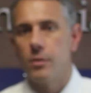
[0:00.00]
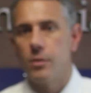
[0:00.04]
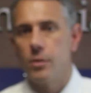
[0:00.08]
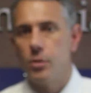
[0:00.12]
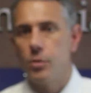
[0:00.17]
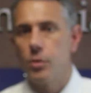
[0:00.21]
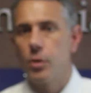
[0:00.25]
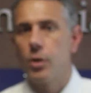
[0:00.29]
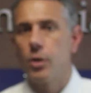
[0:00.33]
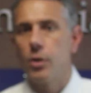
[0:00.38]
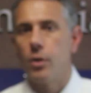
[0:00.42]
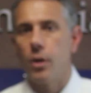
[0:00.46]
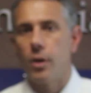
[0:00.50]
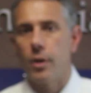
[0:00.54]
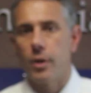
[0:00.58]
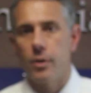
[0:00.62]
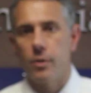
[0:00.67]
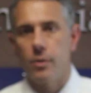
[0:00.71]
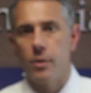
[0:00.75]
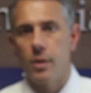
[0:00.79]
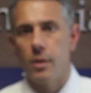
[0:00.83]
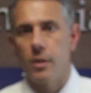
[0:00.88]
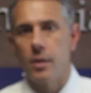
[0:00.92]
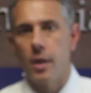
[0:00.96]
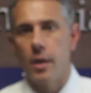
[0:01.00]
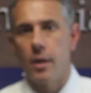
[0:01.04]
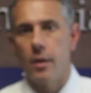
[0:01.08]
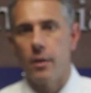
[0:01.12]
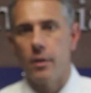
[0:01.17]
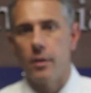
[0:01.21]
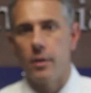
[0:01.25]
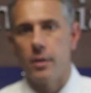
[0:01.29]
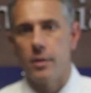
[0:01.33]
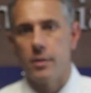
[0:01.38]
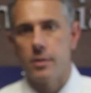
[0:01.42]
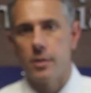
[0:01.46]
you could argue that they
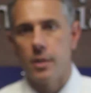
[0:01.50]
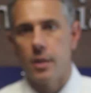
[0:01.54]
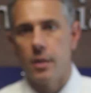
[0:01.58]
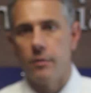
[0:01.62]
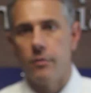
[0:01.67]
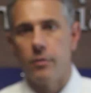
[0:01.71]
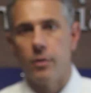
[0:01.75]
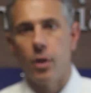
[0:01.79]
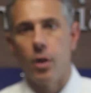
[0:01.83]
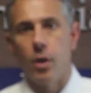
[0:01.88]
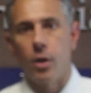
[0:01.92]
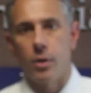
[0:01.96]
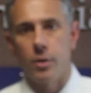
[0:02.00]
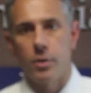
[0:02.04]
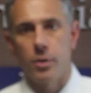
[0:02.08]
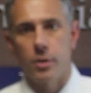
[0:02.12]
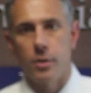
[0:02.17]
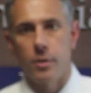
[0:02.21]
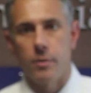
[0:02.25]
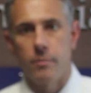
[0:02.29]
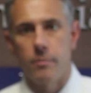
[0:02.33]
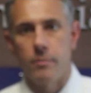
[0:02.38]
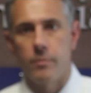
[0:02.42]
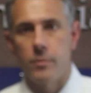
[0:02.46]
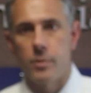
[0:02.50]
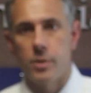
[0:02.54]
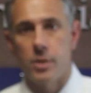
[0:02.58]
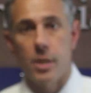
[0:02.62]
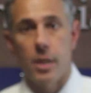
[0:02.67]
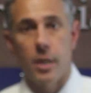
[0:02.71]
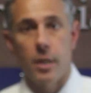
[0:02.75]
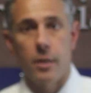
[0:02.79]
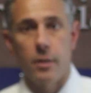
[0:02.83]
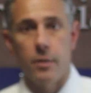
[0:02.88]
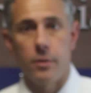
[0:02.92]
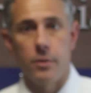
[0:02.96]
are in a state of long-term
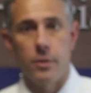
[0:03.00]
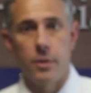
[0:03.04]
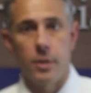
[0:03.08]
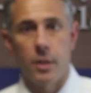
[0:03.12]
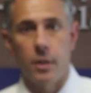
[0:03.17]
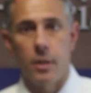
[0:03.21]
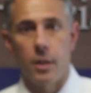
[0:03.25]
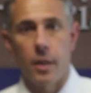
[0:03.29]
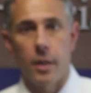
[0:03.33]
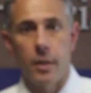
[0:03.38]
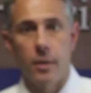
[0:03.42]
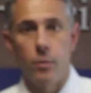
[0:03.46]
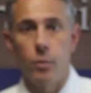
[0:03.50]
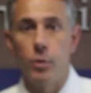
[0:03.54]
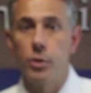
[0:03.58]
secular decline,